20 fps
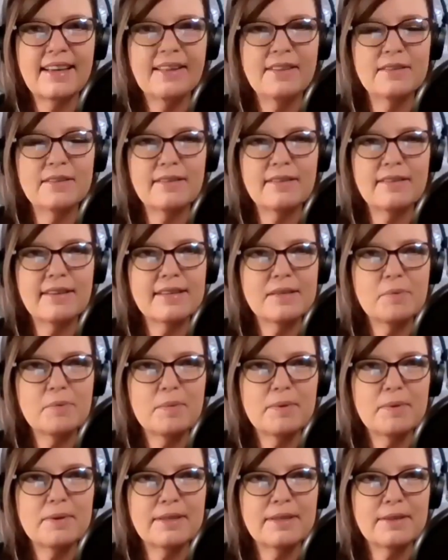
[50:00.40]
Those are things
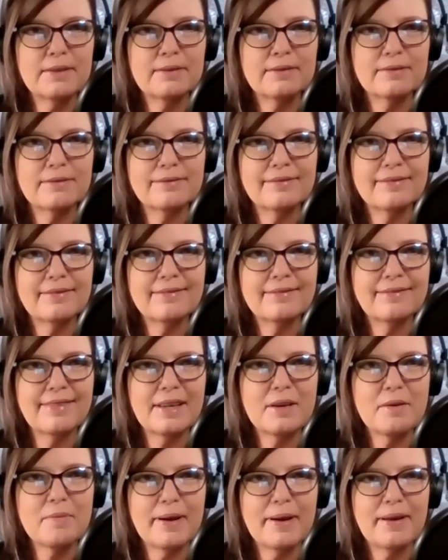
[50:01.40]
people don't
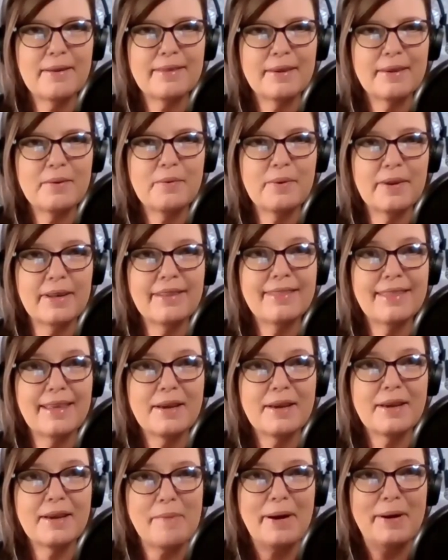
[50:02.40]
think about that we
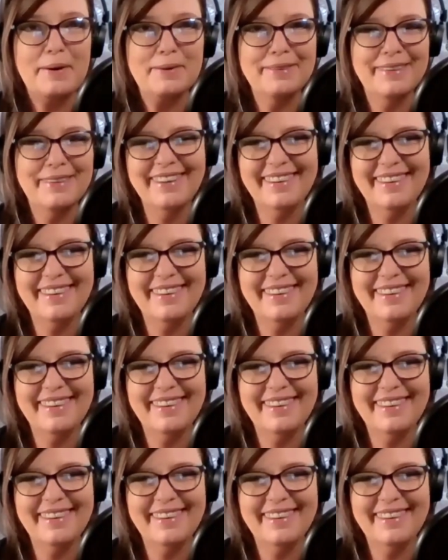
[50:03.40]
think about,